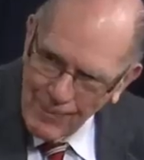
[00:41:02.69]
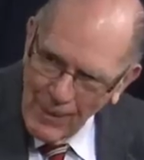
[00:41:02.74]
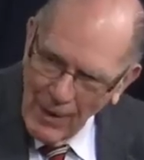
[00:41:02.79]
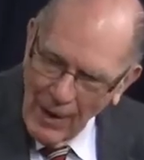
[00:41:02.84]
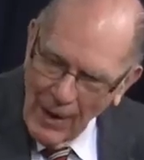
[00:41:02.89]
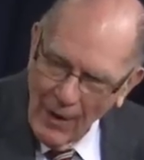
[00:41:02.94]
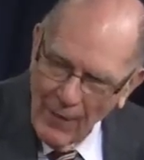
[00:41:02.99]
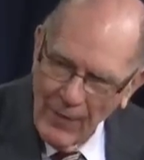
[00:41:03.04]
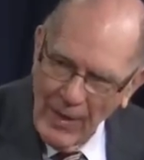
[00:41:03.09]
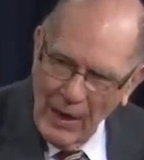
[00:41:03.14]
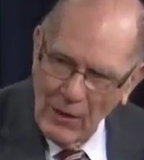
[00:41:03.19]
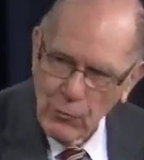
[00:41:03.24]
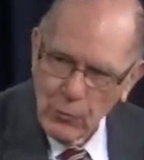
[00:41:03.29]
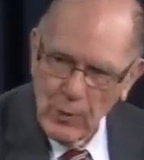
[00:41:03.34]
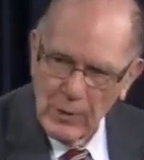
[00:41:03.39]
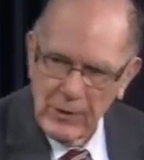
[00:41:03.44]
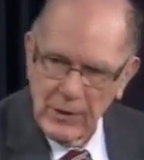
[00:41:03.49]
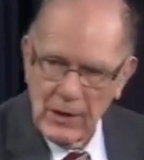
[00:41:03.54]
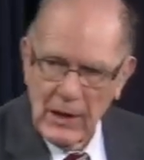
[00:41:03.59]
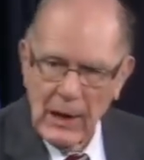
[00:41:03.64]
And that's
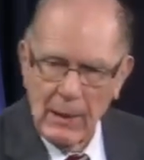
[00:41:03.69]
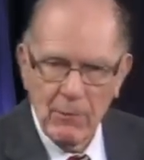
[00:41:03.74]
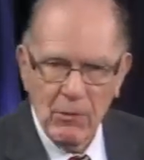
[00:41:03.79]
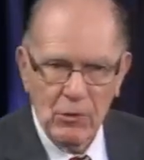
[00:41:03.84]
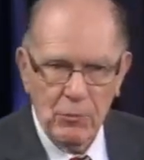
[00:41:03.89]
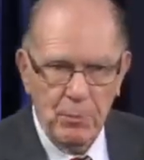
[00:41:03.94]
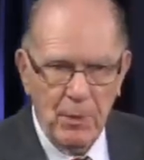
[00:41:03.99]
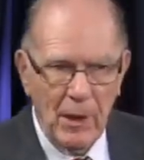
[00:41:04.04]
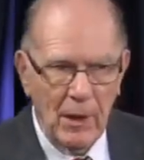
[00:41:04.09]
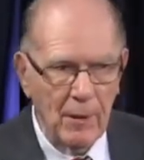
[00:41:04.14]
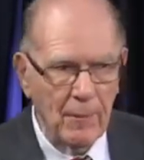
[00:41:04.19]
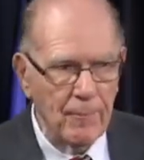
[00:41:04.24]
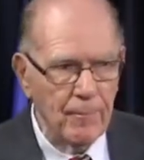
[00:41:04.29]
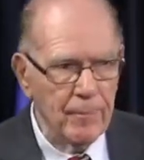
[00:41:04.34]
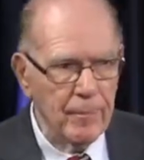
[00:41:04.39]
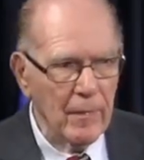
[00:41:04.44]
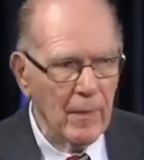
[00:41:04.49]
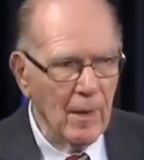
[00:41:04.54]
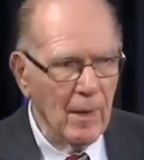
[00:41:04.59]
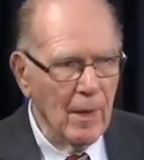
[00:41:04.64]
what the game has been.
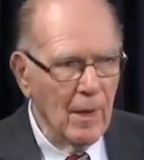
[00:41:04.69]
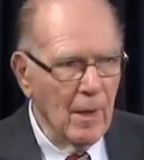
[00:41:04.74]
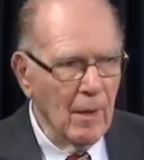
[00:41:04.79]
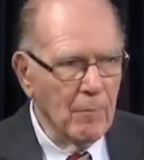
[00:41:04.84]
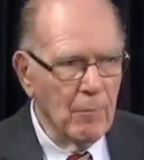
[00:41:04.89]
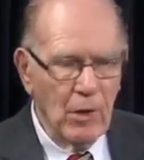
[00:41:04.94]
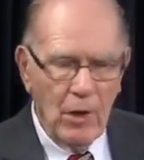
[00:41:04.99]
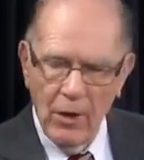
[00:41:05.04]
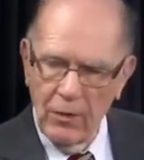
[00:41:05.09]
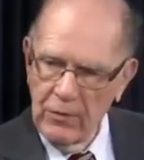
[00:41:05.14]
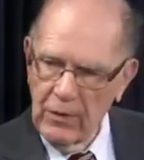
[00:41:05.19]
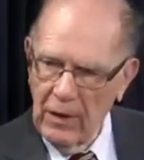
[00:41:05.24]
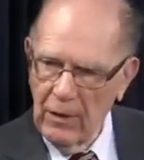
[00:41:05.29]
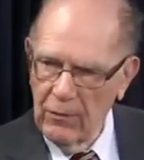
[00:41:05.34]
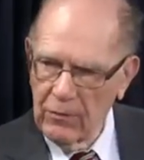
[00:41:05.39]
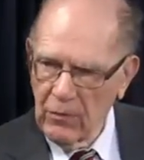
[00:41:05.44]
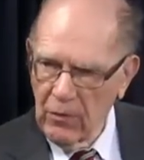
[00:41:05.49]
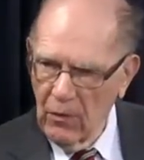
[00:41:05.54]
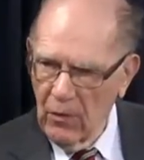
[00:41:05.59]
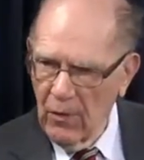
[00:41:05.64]
Because
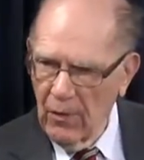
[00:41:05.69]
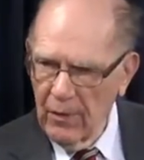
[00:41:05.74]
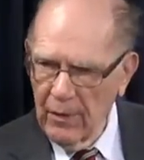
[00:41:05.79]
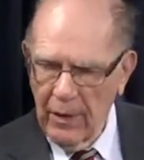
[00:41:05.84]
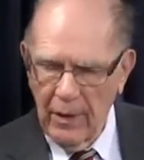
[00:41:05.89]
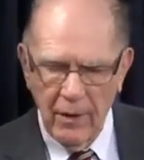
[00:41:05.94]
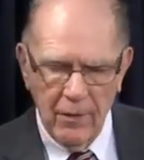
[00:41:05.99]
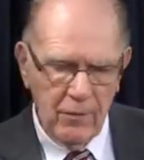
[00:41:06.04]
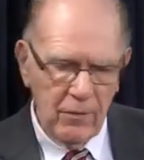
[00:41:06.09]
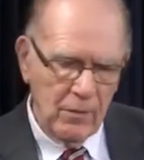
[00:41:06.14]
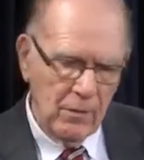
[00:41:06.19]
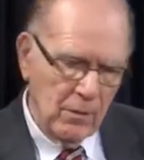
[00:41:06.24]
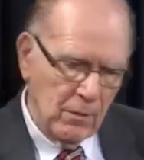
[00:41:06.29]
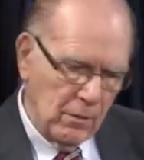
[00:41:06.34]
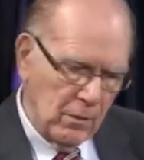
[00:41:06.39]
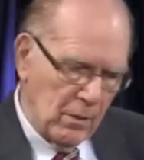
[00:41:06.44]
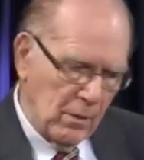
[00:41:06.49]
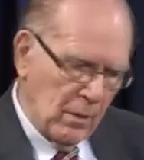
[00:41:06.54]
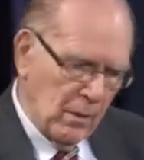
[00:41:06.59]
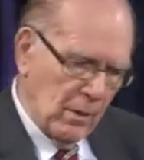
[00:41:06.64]
as long as
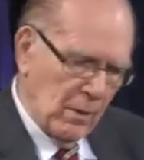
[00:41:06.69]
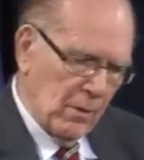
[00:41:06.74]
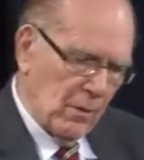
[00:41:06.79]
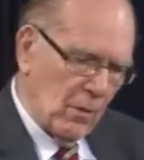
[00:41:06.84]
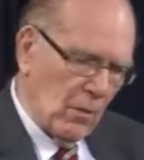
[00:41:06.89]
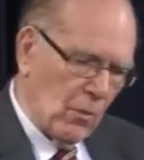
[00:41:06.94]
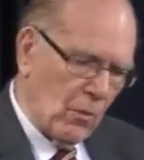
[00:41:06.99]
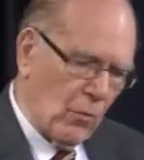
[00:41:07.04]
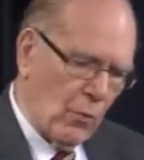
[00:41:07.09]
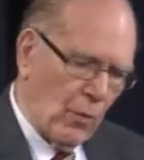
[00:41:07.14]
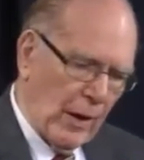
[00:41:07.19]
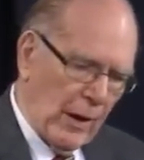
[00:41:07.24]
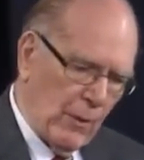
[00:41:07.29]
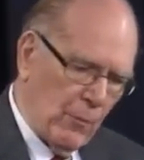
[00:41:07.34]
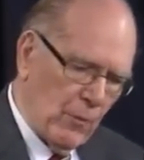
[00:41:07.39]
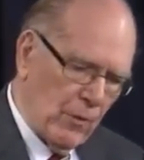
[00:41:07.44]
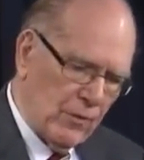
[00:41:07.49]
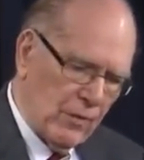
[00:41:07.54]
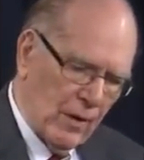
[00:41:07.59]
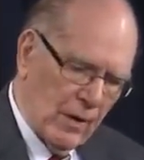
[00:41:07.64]
Ukraine
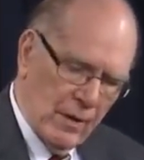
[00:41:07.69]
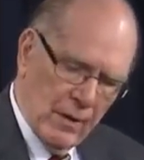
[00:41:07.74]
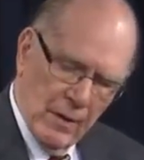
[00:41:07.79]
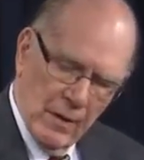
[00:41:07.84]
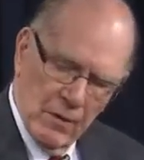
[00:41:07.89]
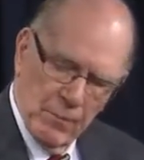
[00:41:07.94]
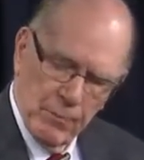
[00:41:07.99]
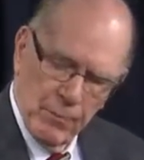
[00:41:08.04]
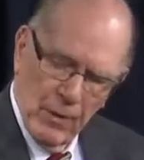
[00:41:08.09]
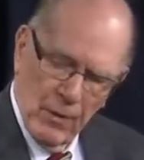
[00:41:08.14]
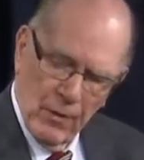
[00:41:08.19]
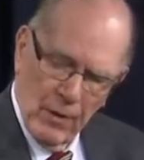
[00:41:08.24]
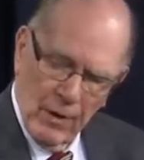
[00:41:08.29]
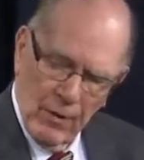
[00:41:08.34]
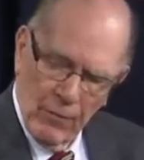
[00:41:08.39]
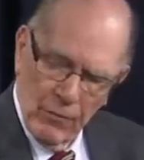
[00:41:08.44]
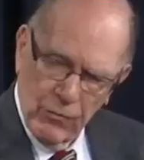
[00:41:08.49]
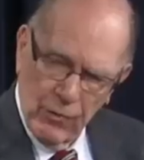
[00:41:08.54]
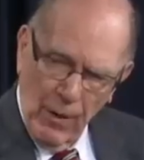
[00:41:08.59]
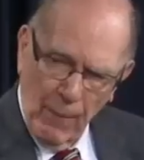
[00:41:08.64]
was in the period
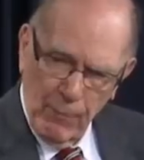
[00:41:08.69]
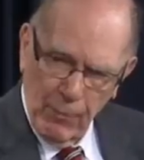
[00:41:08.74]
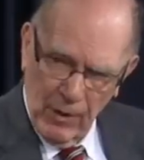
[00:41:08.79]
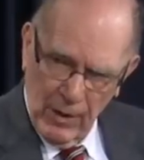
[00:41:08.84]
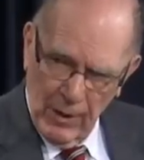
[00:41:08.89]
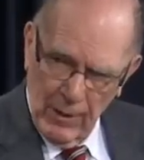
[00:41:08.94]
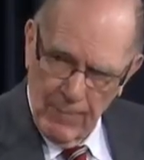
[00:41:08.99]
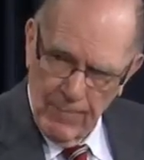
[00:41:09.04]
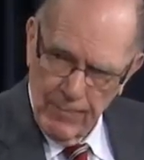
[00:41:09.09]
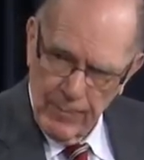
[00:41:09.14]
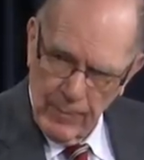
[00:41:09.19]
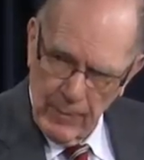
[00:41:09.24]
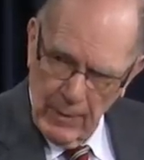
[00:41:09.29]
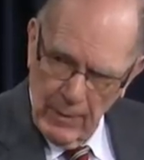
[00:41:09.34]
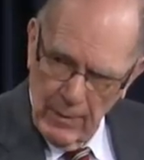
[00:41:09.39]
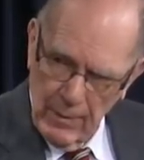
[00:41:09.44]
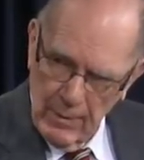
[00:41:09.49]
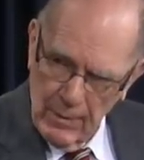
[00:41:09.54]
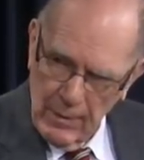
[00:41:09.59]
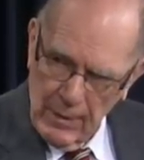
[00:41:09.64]
of jeopardy,
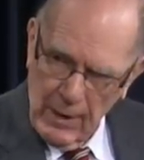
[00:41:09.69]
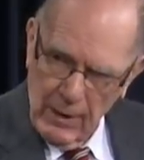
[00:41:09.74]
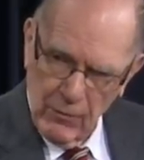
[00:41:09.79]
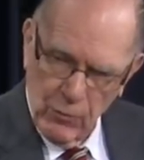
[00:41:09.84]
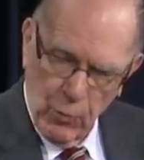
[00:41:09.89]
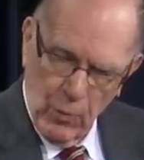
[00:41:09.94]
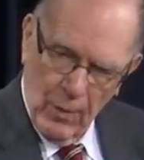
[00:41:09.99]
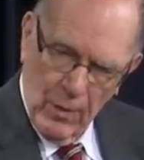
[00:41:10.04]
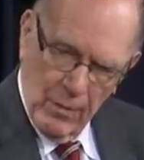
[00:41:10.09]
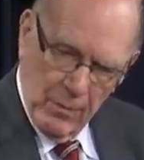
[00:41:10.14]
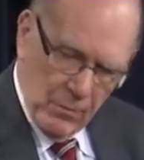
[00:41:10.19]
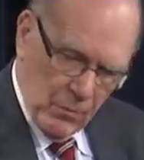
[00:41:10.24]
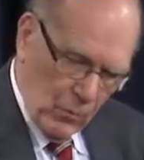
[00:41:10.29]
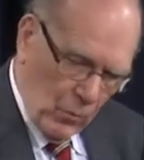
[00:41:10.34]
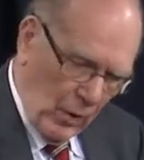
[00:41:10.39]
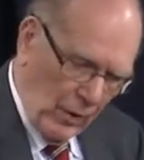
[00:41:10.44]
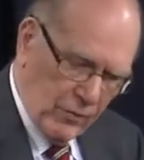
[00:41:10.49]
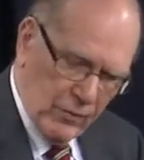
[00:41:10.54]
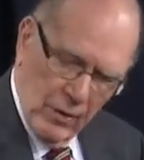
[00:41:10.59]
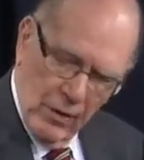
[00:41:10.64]
that is where
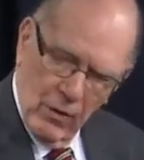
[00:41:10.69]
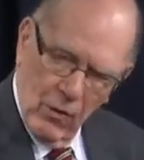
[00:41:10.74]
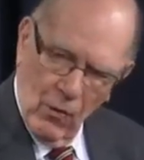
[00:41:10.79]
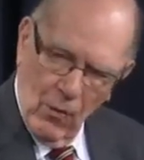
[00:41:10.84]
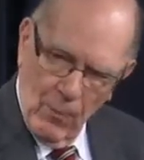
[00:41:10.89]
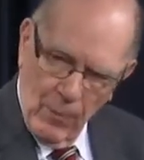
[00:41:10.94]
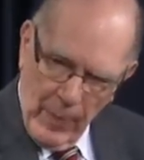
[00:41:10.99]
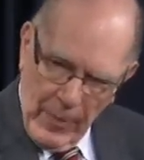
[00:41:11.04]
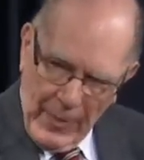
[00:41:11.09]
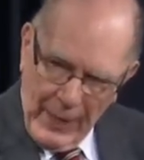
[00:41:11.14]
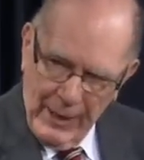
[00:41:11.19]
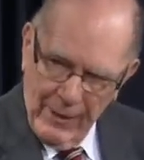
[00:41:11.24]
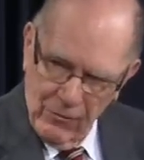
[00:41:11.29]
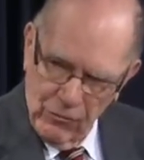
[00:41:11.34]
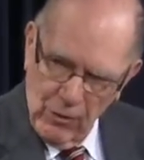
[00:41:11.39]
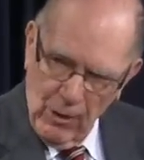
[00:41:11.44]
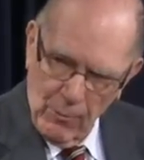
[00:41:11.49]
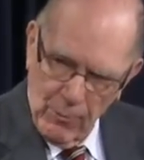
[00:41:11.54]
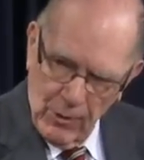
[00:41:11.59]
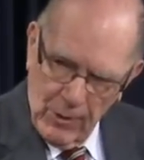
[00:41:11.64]
Western European
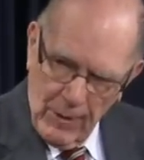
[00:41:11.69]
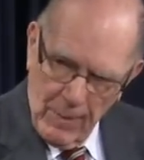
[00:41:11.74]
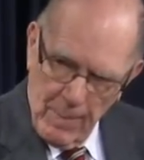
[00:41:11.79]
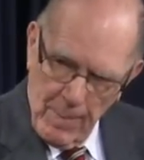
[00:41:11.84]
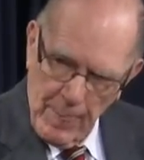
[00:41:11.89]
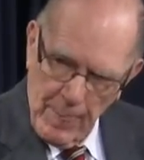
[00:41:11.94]
jeopardy,